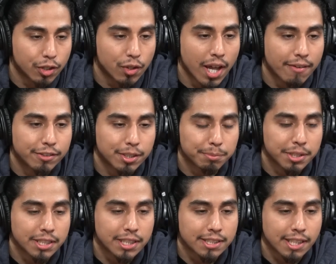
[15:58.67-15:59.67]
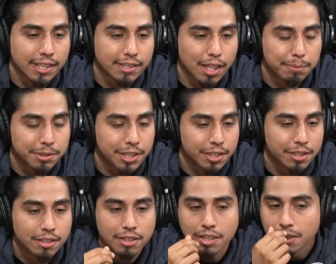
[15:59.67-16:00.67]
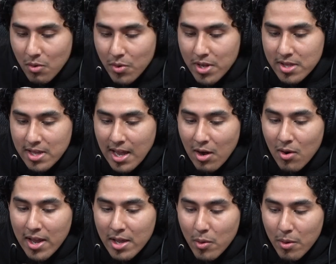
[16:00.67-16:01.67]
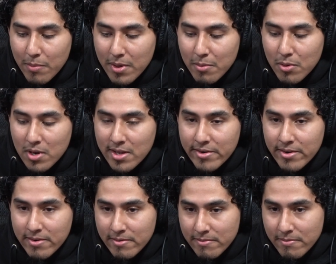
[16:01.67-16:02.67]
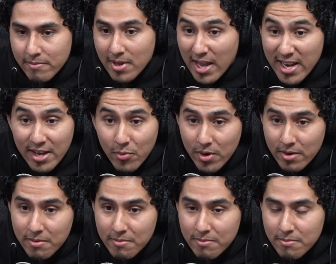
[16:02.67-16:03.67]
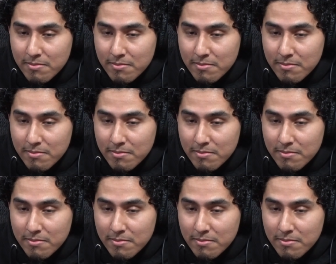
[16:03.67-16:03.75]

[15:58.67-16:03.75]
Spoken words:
like, do you have something that's like top tier? Well, one of the things, I don't like it when people litter anywhere.